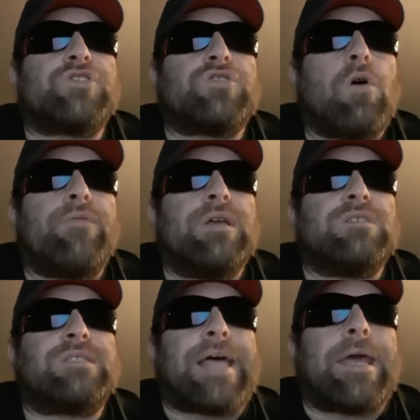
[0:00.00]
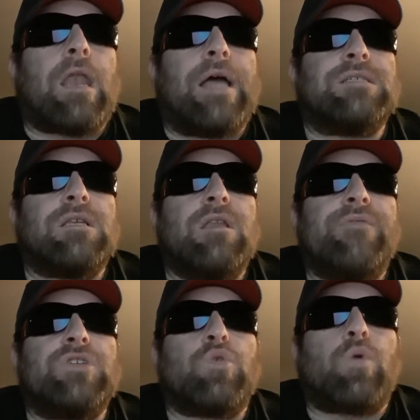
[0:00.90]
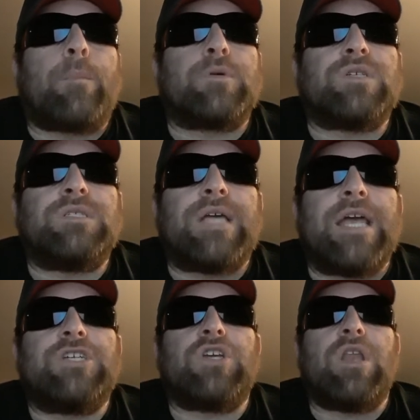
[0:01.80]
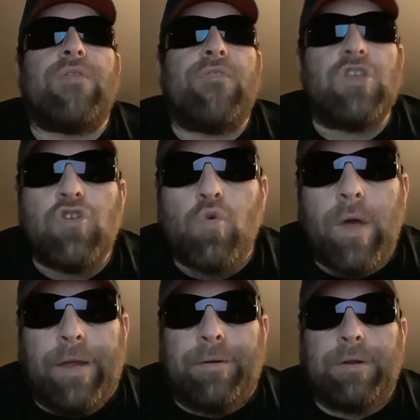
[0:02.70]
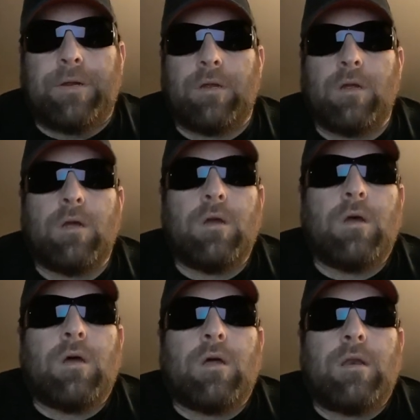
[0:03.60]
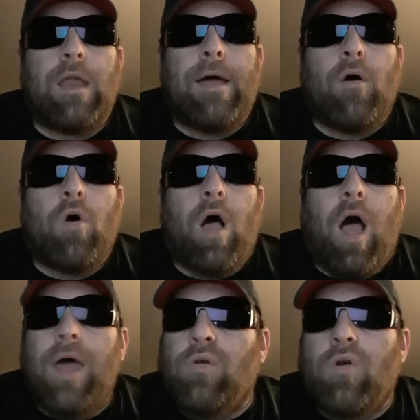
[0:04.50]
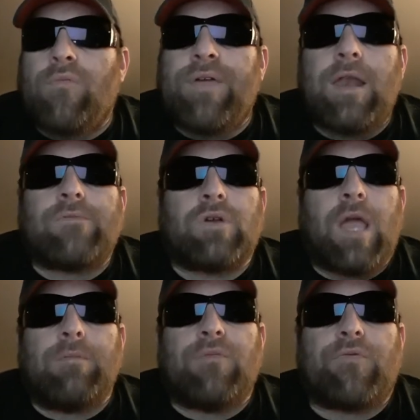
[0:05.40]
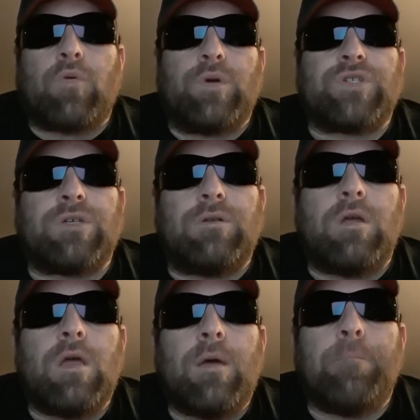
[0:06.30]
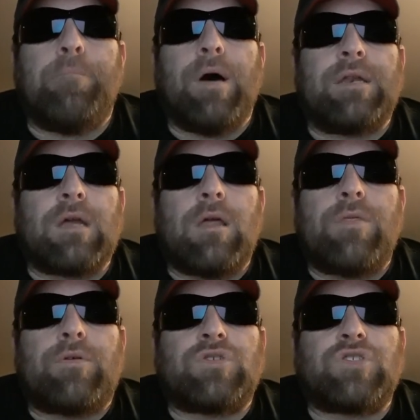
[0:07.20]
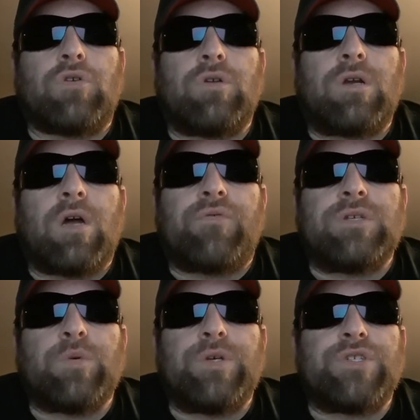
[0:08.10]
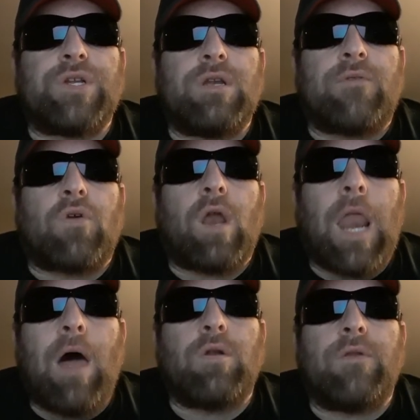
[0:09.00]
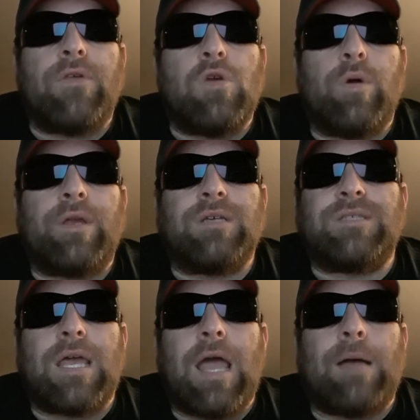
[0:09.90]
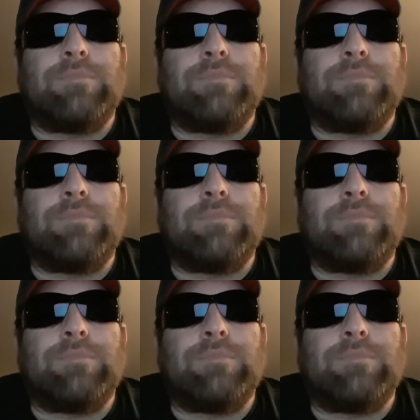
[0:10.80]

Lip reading: Soviet satellites individual representation in the UN. Now, I don't know if that ever came to fruition, but there are certain countries that we should have never allowed in the UN because they